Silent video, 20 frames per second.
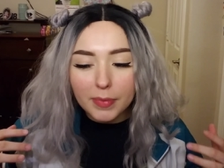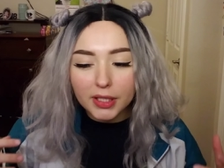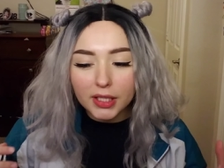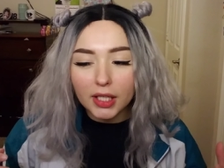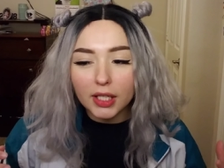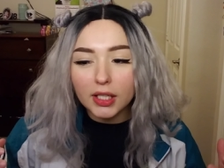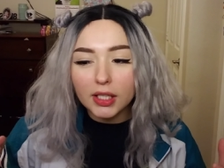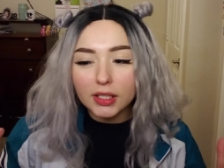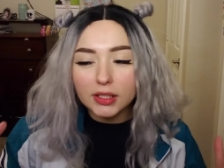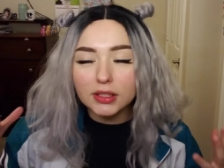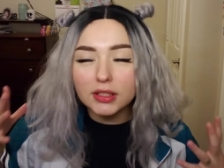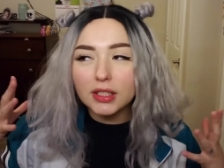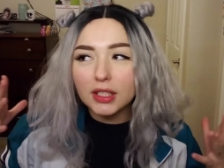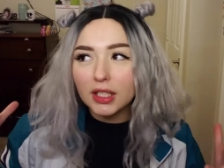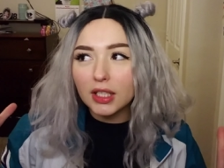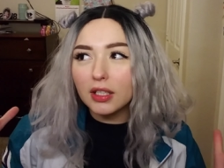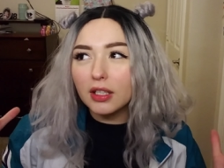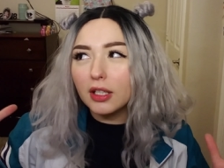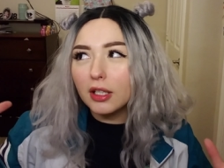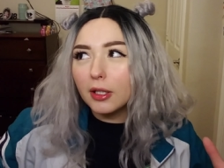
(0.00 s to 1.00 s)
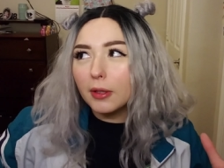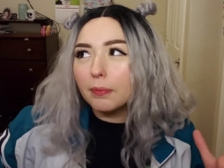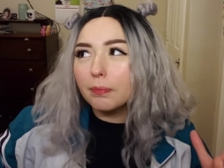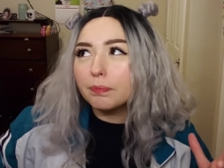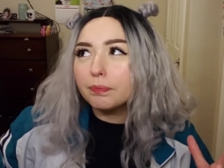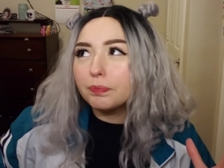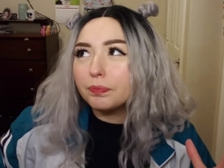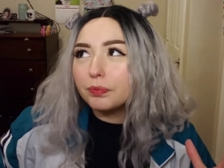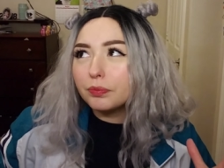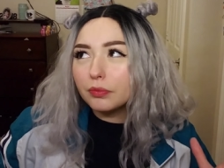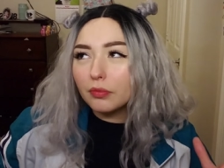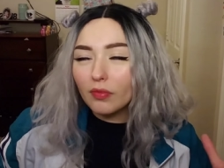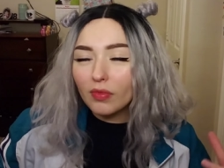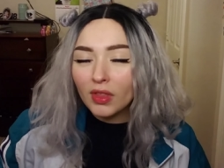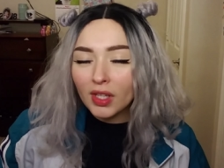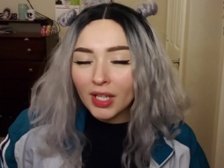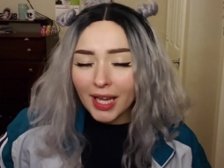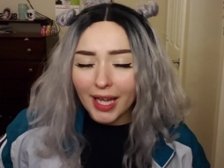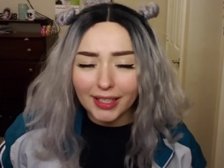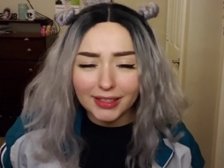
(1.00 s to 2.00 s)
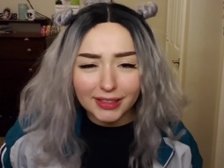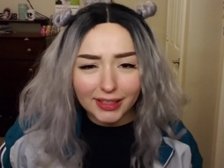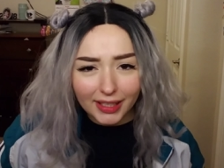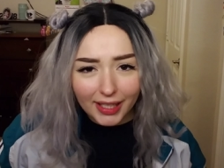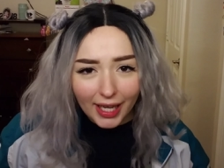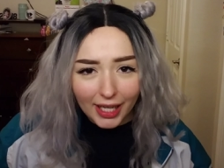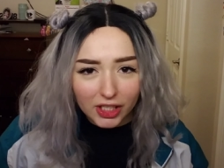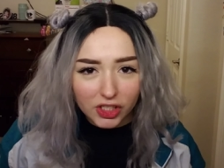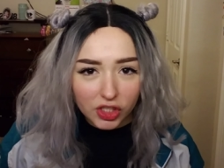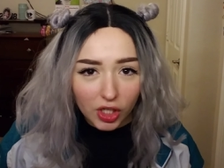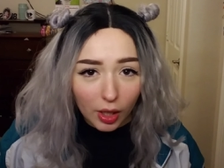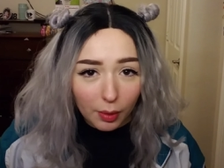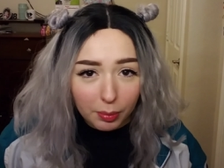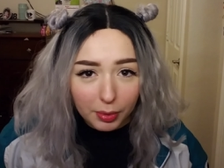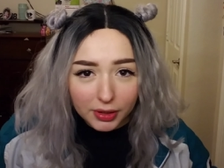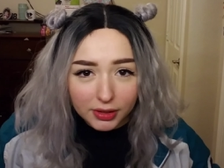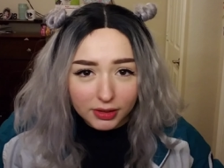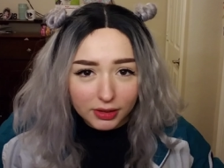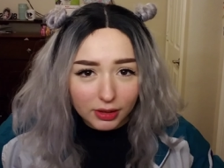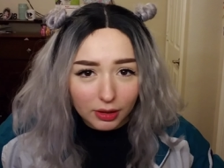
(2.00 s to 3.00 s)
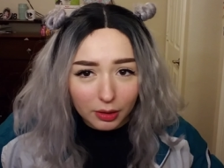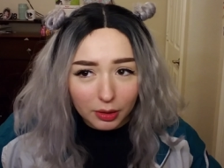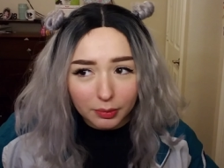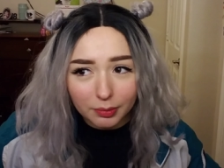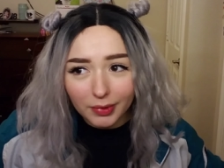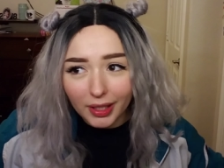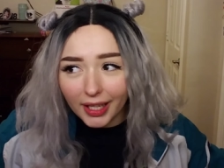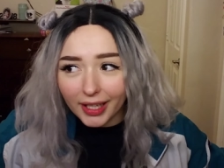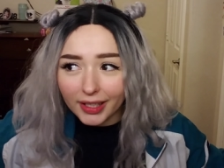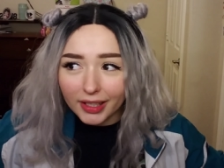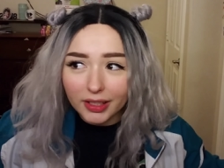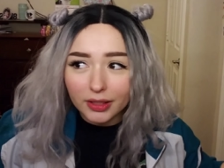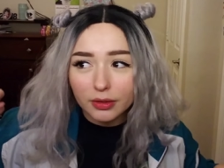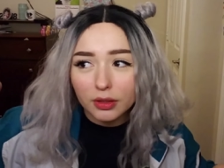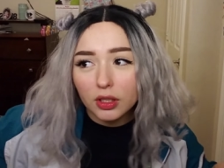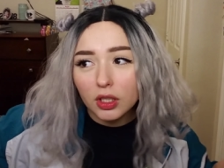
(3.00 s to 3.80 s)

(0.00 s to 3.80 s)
because he had to catch up on some like